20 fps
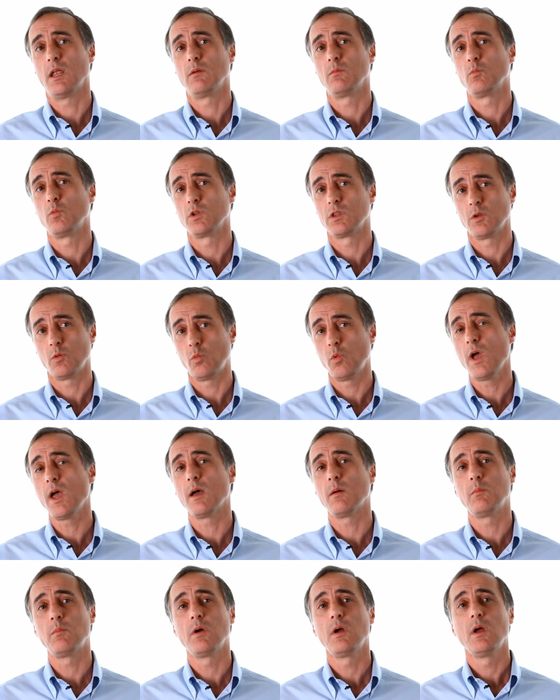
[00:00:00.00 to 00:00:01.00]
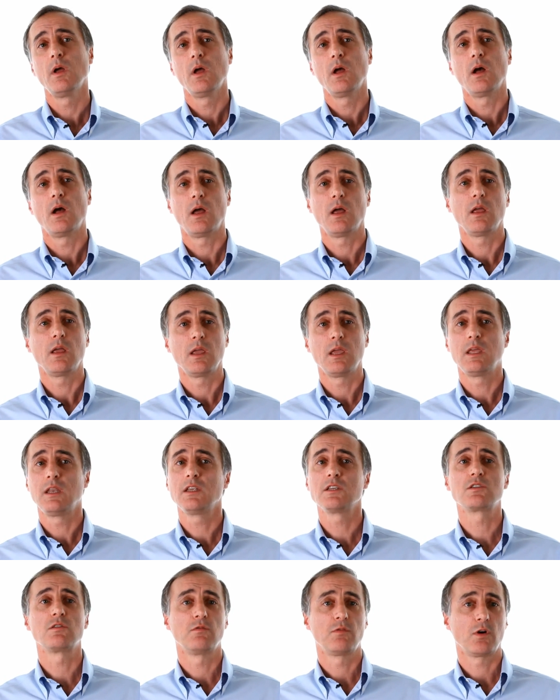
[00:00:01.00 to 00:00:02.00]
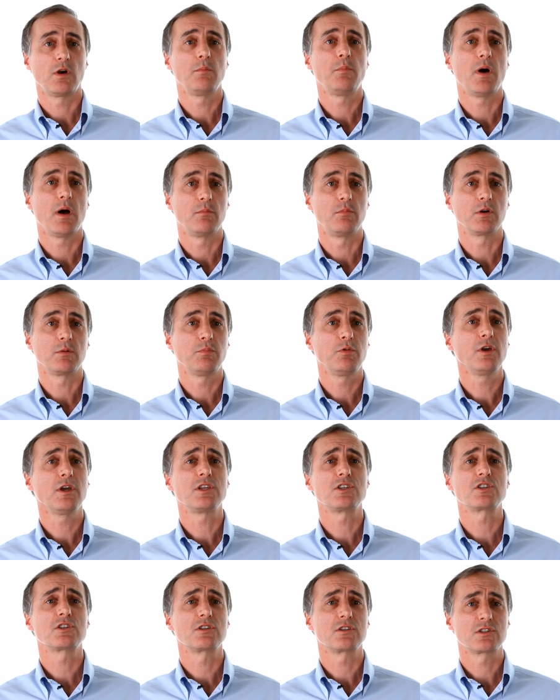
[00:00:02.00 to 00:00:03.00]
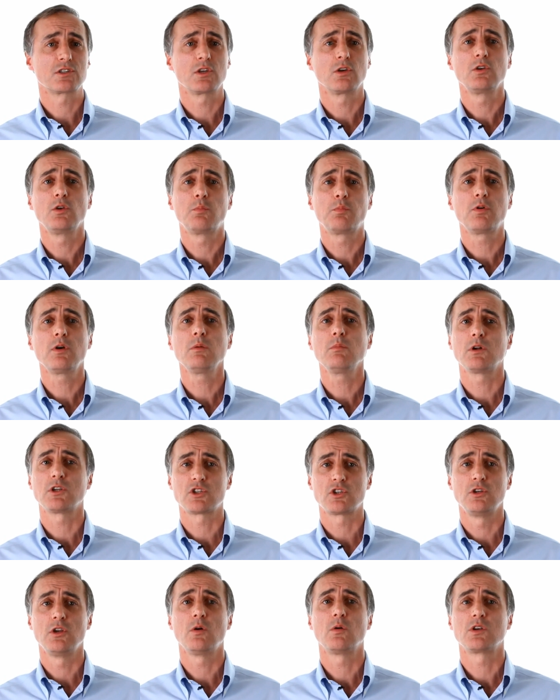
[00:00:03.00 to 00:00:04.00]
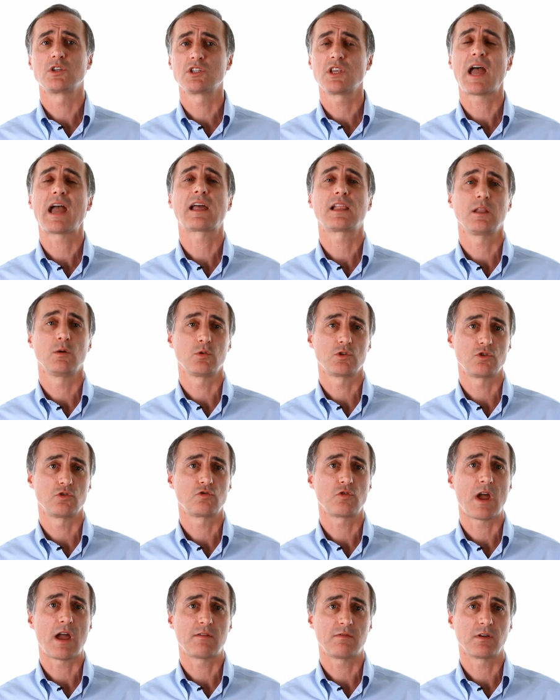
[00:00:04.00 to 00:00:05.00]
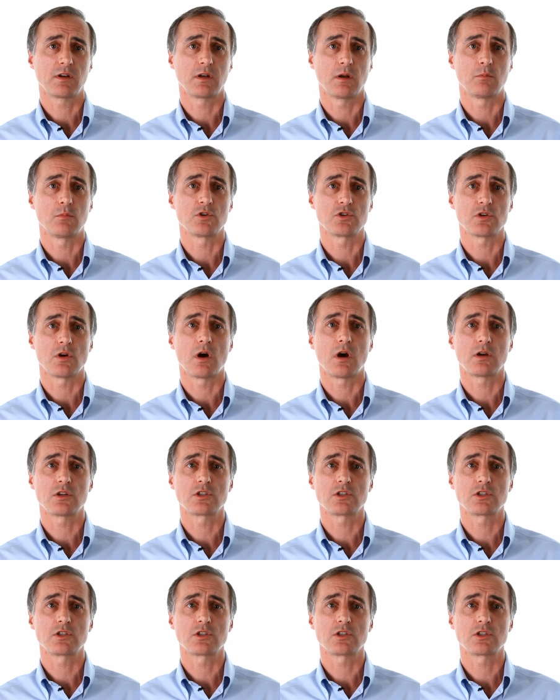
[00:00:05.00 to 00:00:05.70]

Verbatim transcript: And with the web, it is a very public place, so you pretty much know exactly what your traffic numbers are.